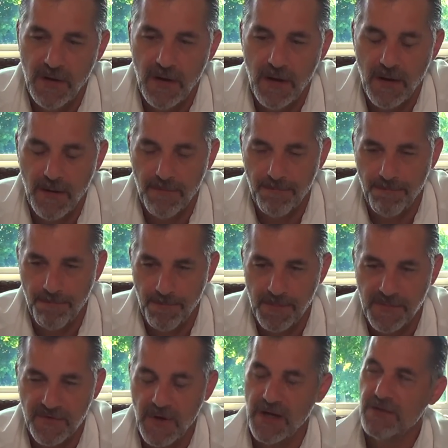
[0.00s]

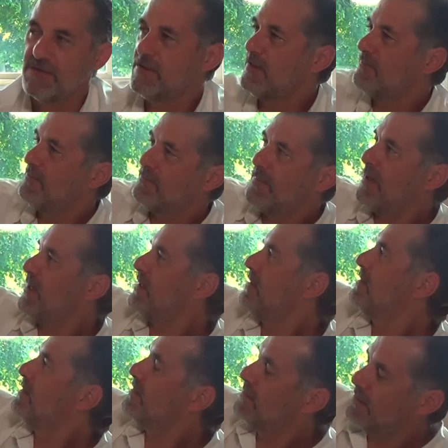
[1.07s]
So I give him
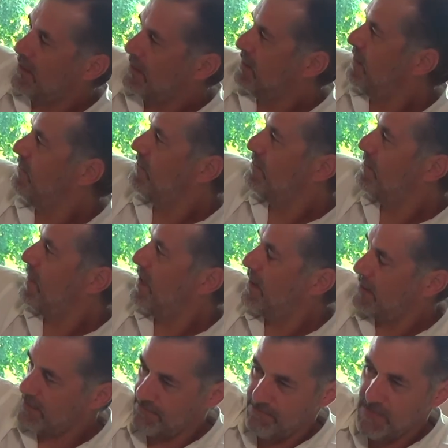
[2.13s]

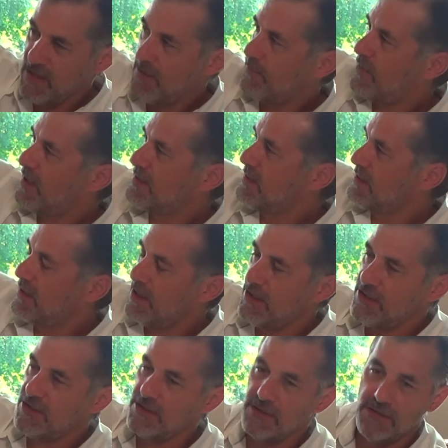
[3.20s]
my
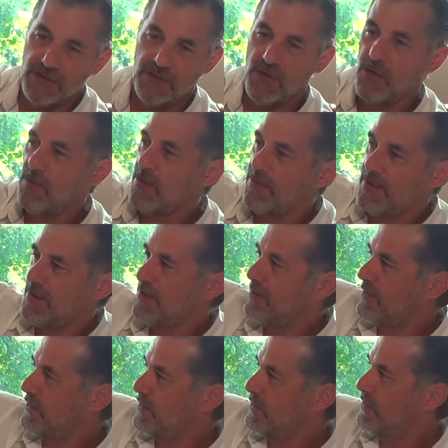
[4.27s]
presentation and show him what we need
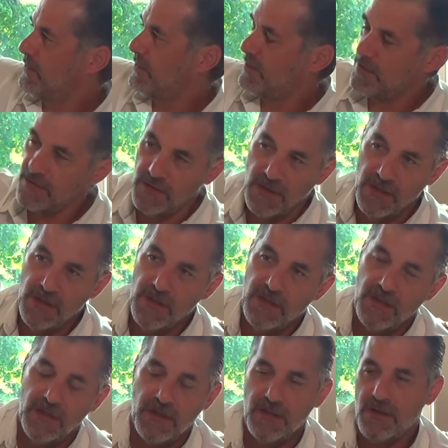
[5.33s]
to do,
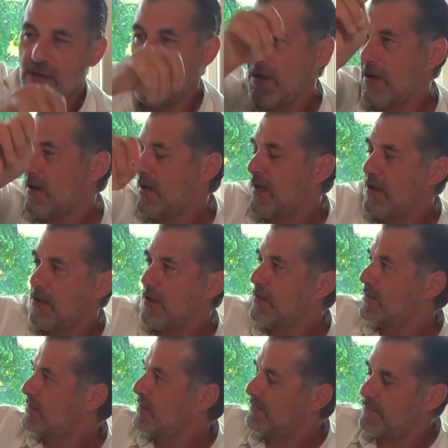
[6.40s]
and how
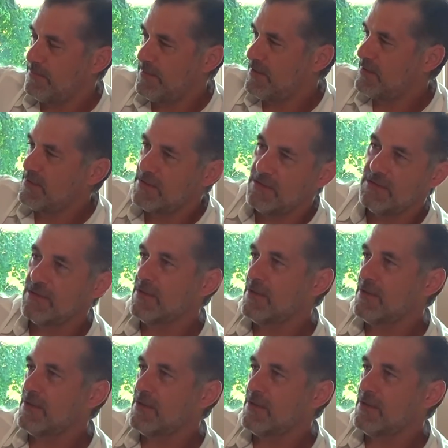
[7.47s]
all the different businesses